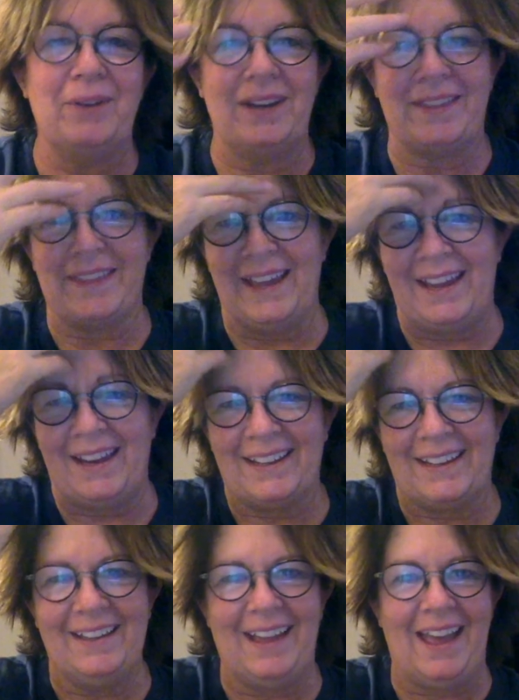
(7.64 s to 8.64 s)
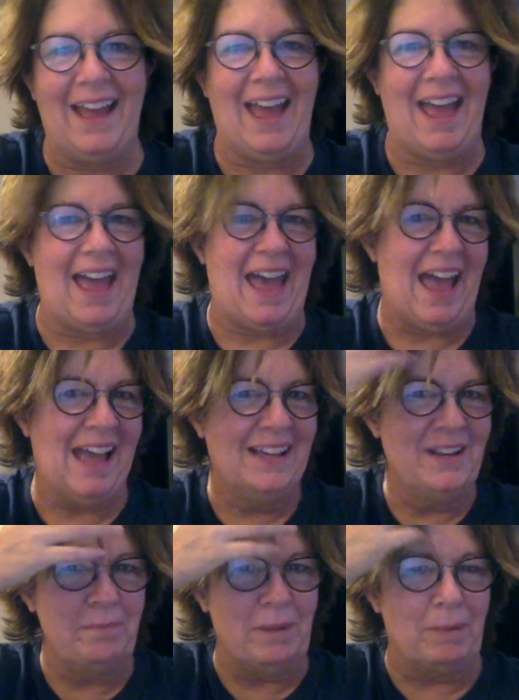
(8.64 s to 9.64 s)
What do you think?
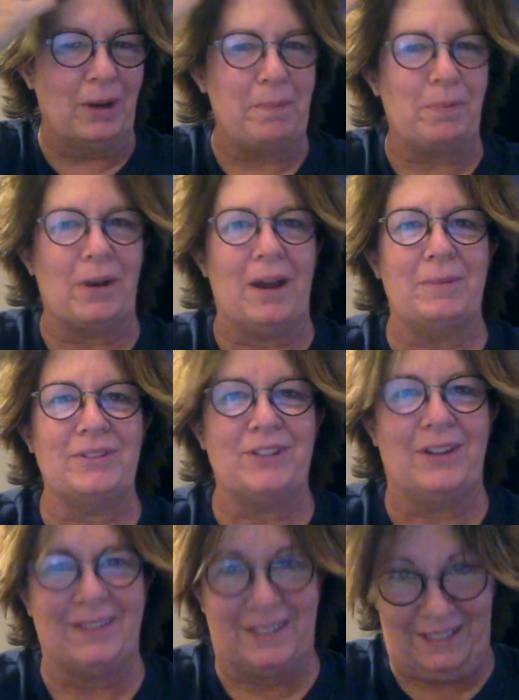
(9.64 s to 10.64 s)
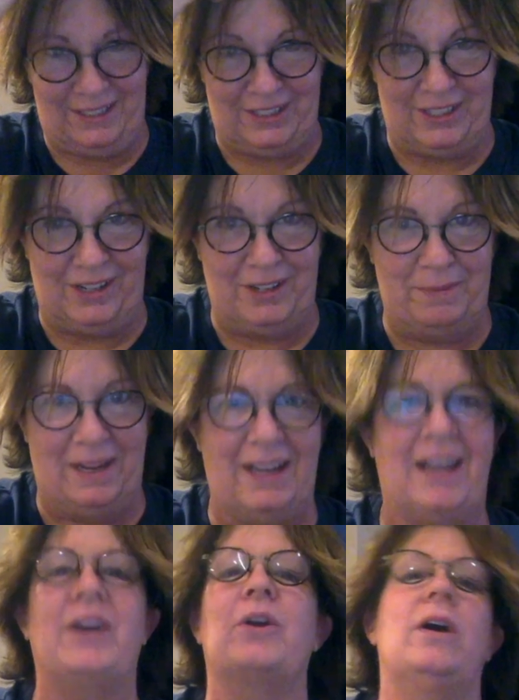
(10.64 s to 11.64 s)
Remember, I promised you I was going to show you my
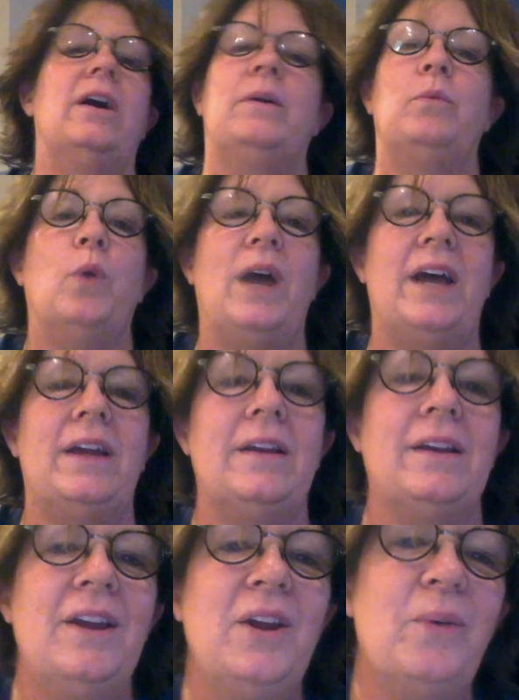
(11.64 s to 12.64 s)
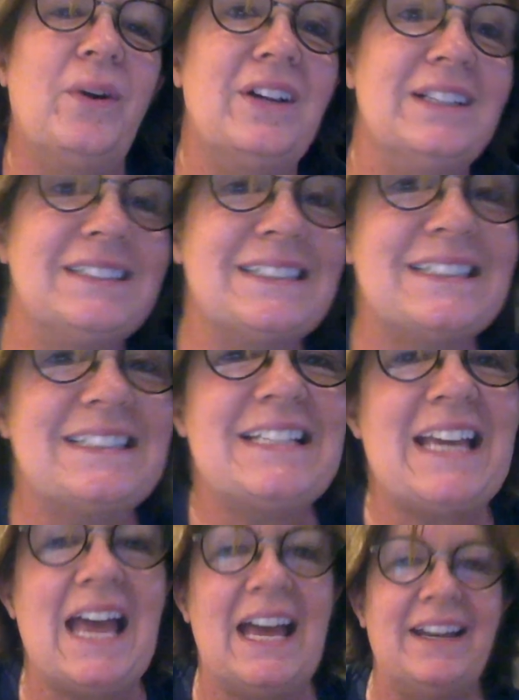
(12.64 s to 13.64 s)
hair wet. Well,
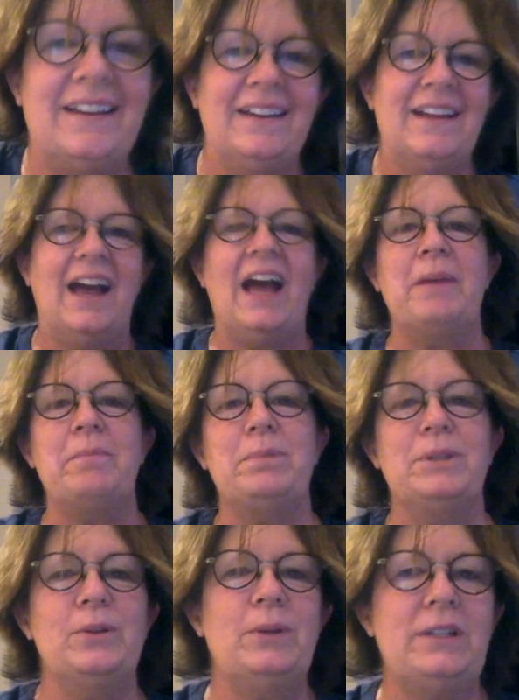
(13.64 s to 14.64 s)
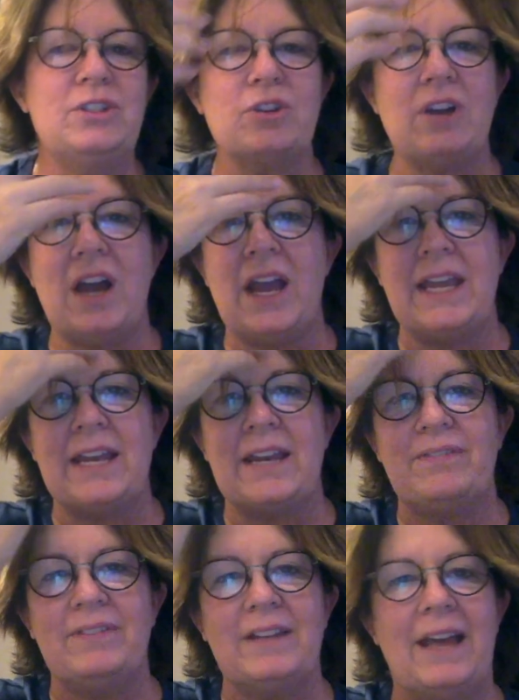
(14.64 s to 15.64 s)
instead, I blew it dry and I
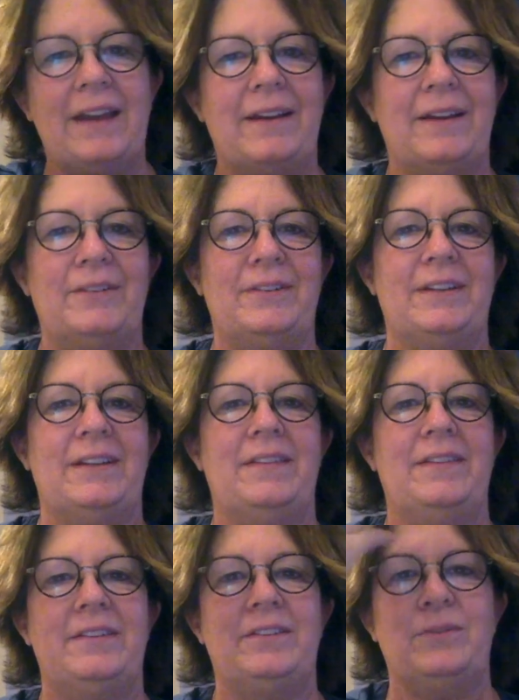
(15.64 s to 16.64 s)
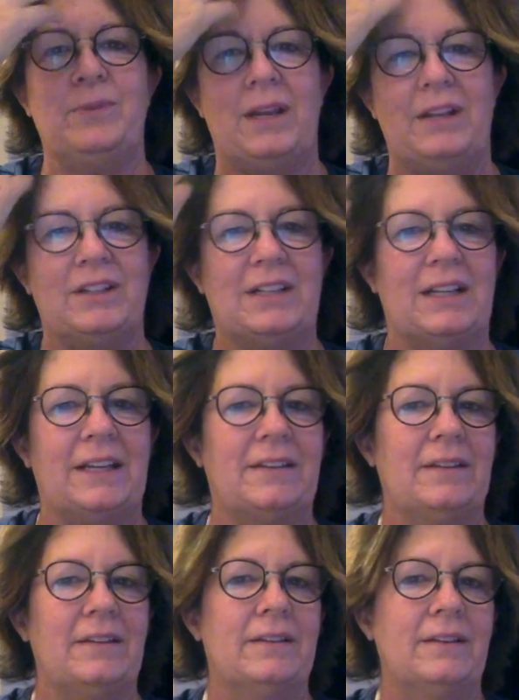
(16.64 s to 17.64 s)
flat ironed it. And this is what I look like,
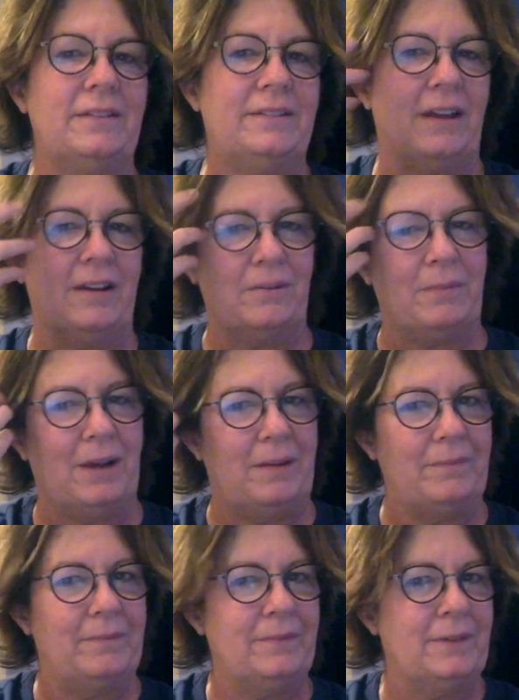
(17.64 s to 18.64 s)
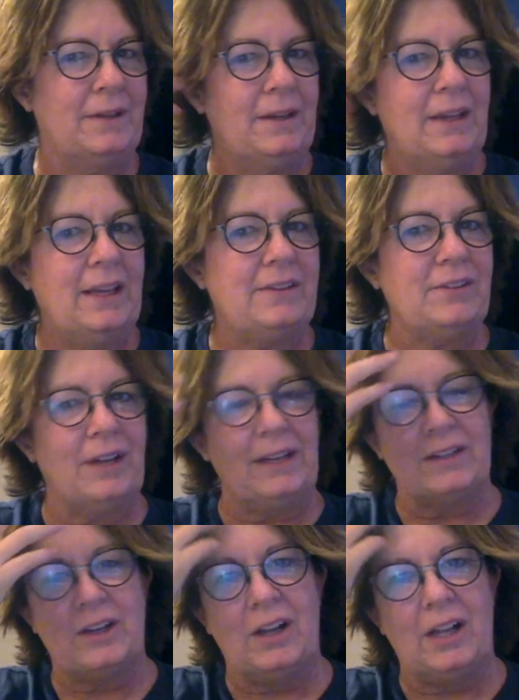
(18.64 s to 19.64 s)
a soccer mom. And so I had
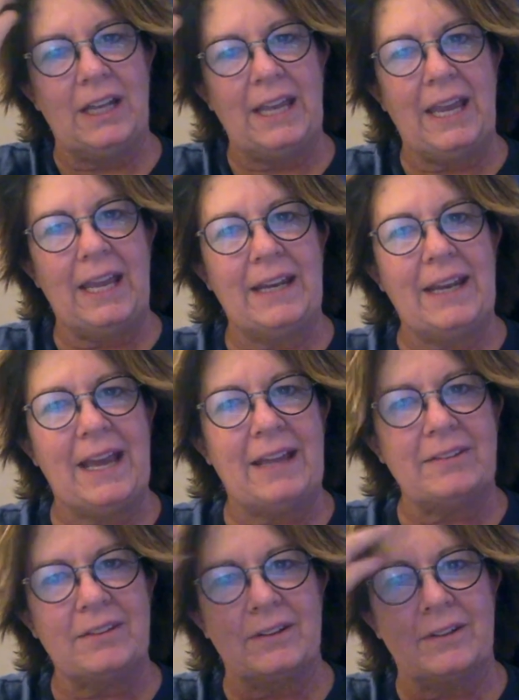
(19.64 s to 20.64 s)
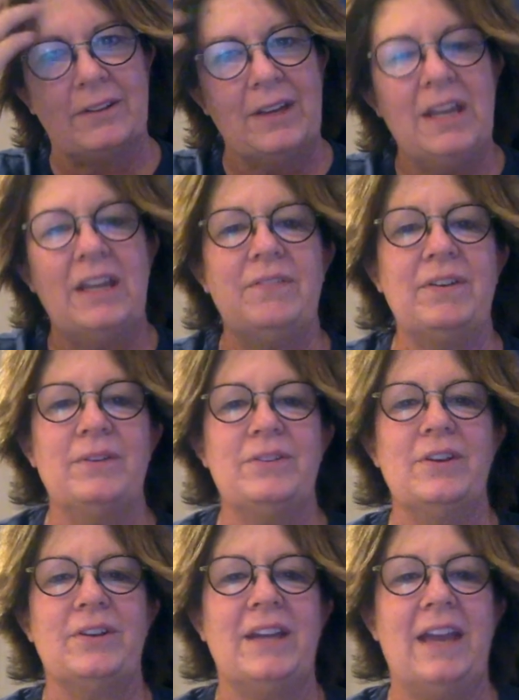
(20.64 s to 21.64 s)
to call Anne and ask her if it was
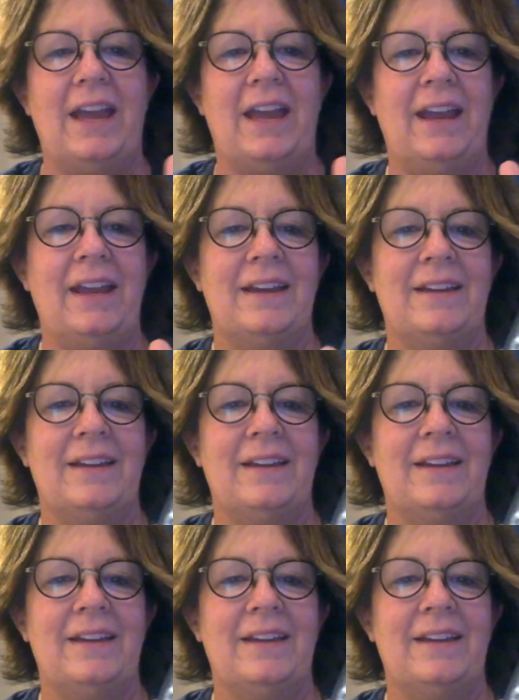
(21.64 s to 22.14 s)
okay